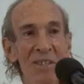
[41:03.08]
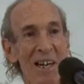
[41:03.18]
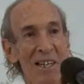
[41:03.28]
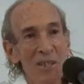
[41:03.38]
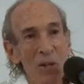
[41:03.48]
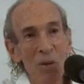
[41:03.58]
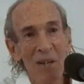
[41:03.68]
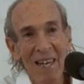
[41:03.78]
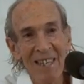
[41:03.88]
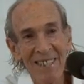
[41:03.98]
are so
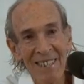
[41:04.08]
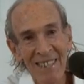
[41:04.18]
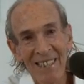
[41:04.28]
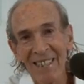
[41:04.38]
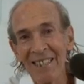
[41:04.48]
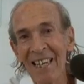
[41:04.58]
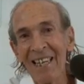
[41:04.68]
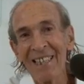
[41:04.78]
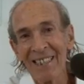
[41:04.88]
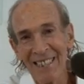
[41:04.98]
lacy and
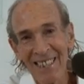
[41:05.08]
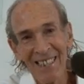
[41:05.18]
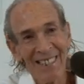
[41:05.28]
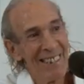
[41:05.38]
delicate,